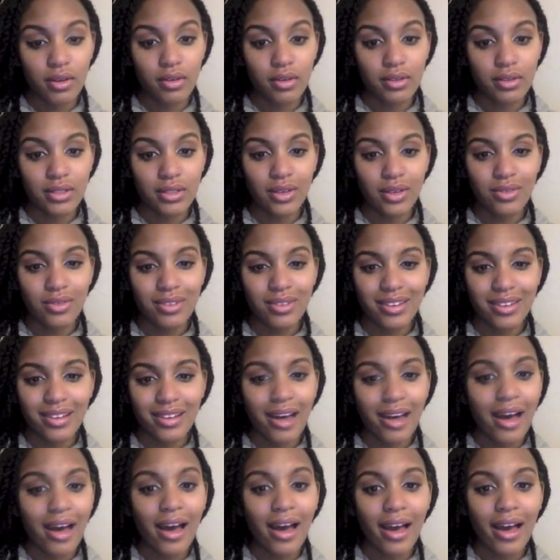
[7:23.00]
Don't
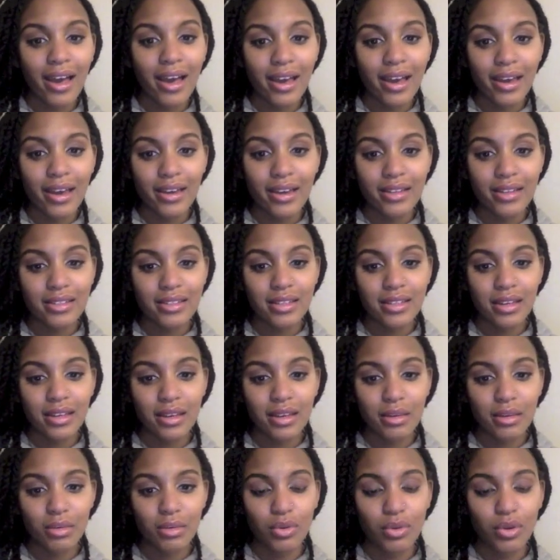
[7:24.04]
lie to
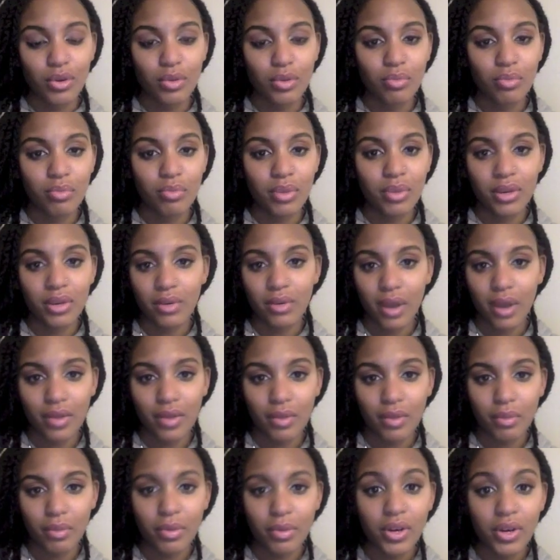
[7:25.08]
him or beat around
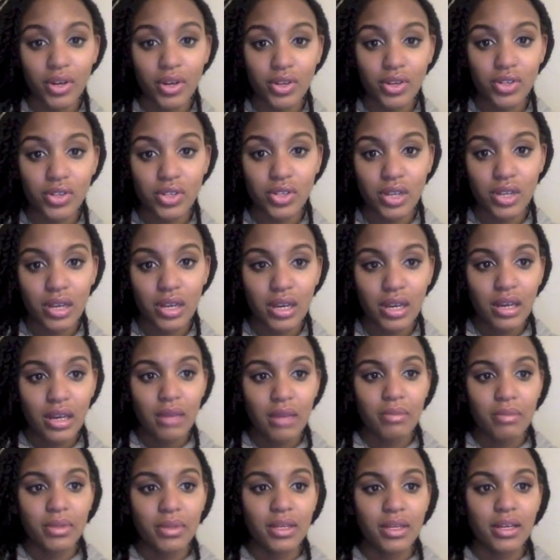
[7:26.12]
the bush,
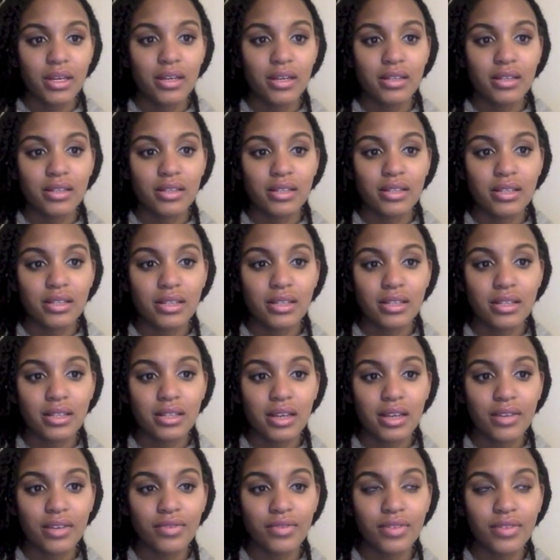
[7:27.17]
because
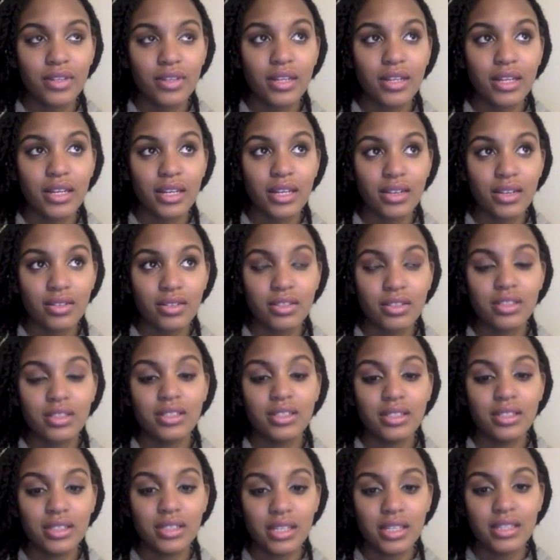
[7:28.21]
I feel like
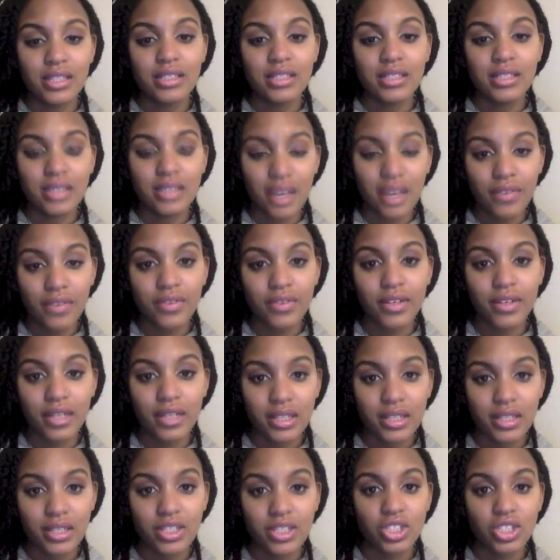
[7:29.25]
it
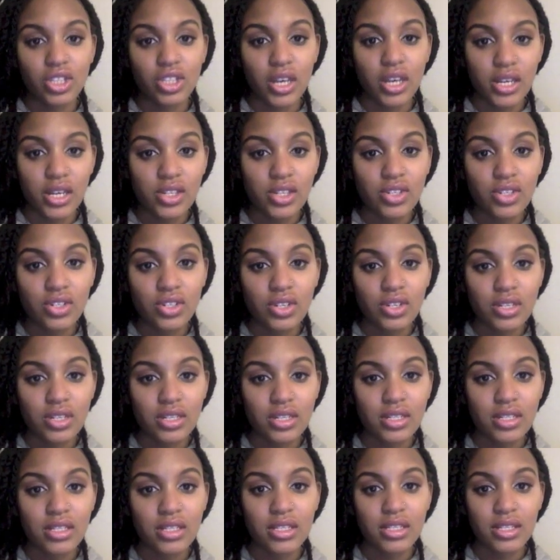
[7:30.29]
definitely
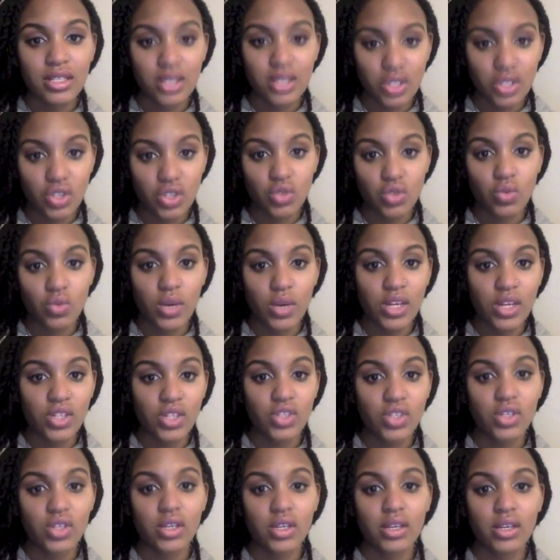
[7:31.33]
changes the
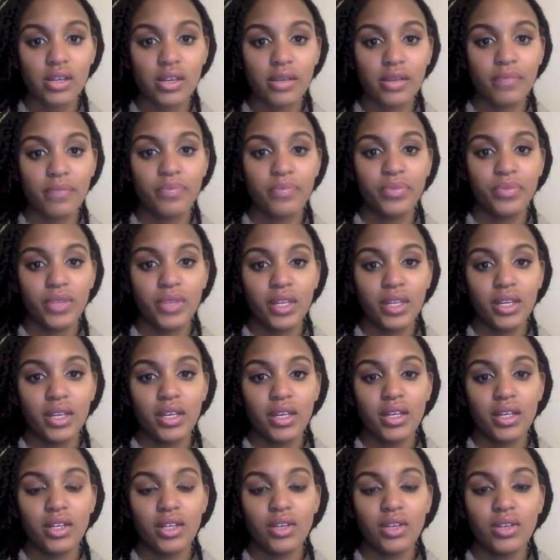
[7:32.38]
situation.
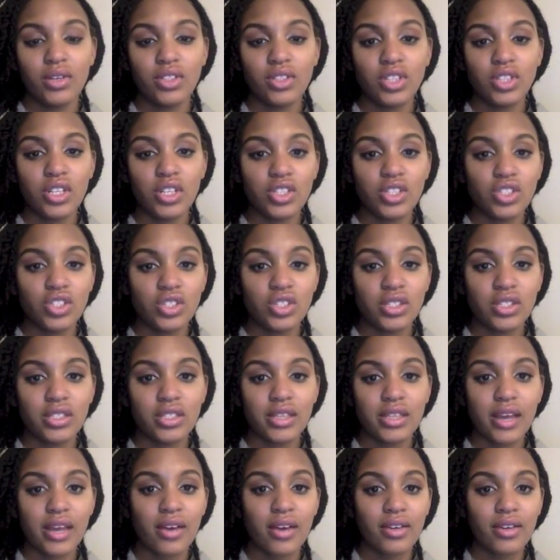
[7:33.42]
It
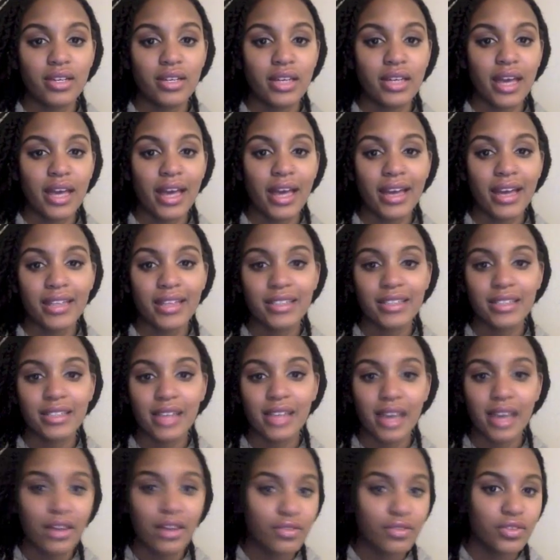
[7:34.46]
changes how he acts
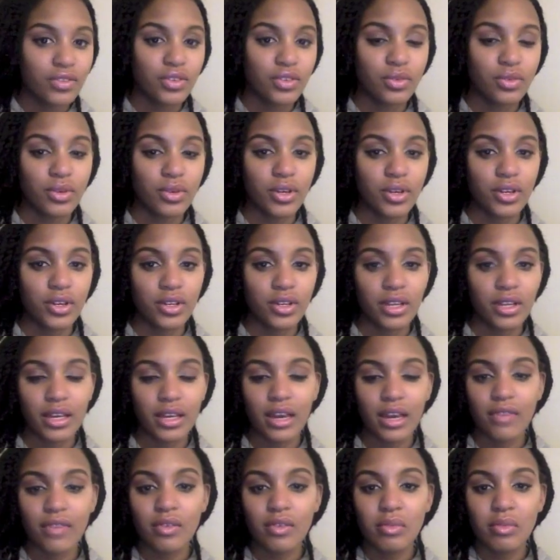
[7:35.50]
afterward. Like,
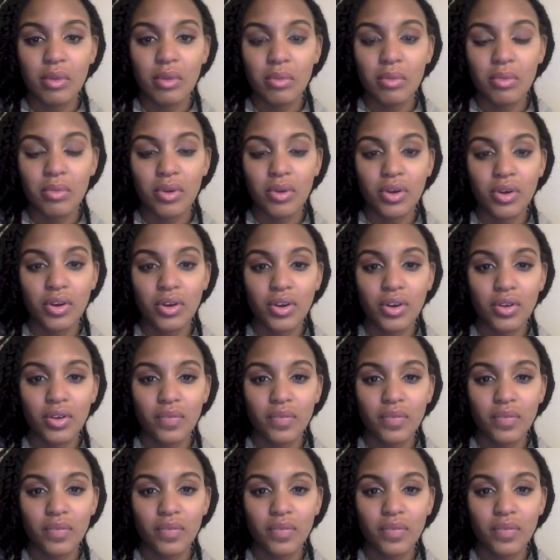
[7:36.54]
I remember